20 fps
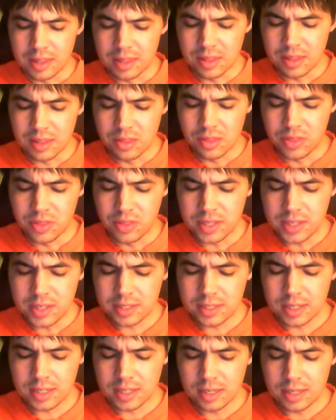
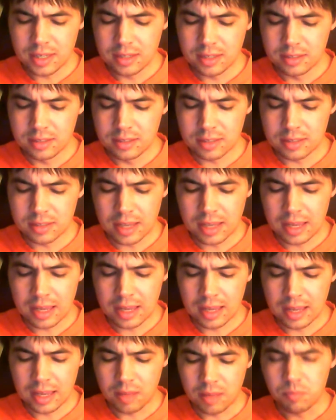this is
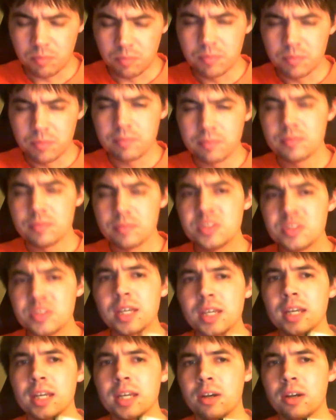a
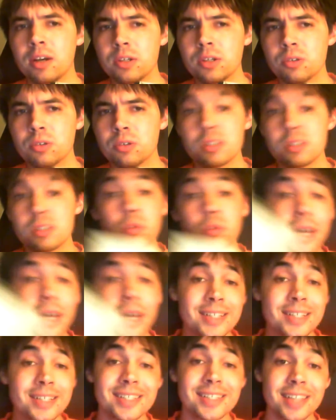secondary source. And why is
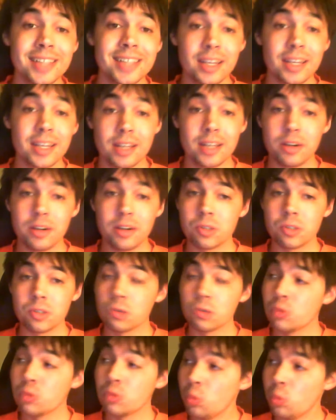it a secondary source?
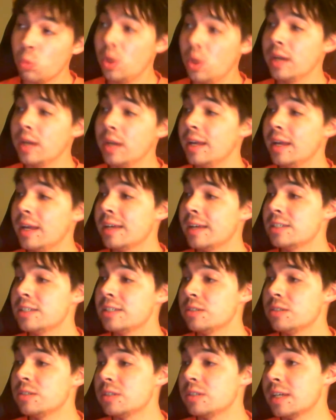Well, one, as
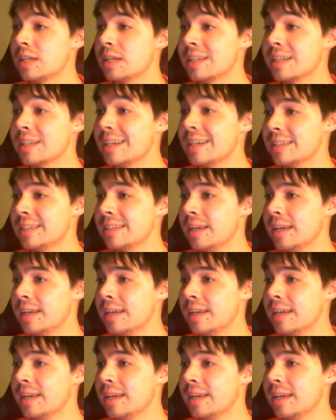I said,